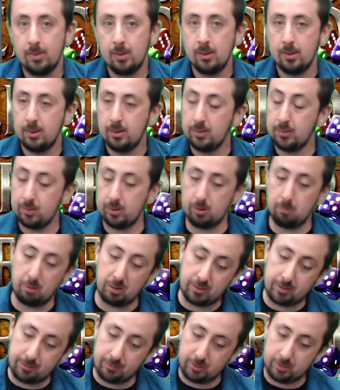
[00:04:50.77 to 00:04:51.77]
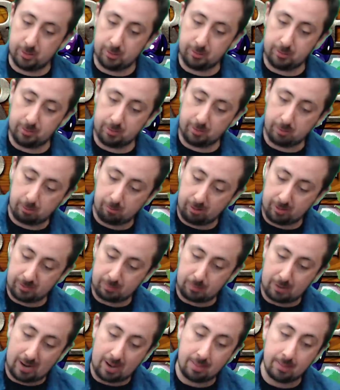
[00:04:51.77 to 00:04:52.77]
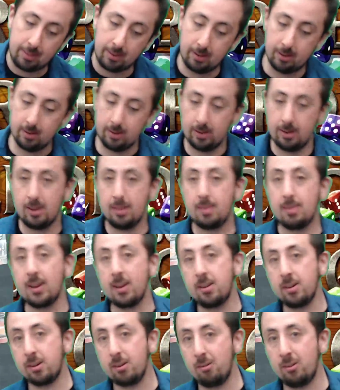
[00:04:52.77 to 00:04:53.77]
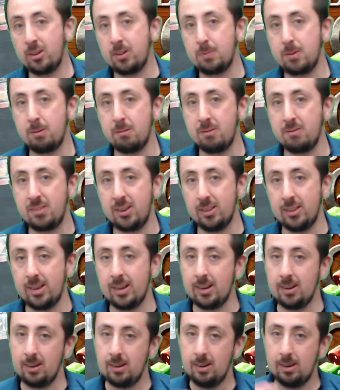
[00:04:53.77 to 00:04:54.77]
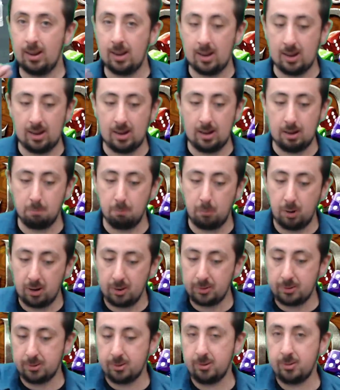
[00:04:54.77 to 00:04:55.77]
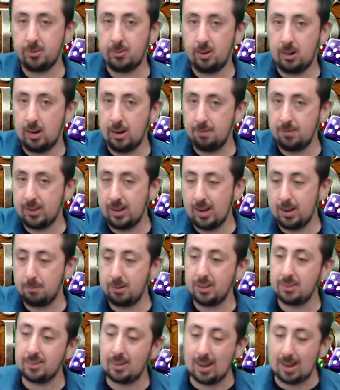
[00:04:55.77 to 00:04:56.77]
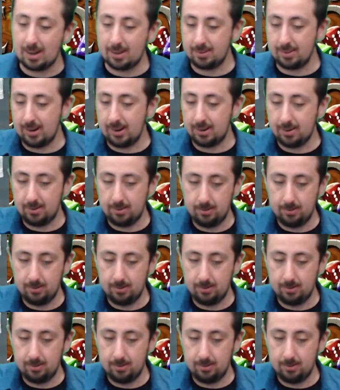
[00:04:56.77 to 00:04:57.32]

So once you've chosen your quest path, then you're going to be revealing monsters off the enemy attack deck.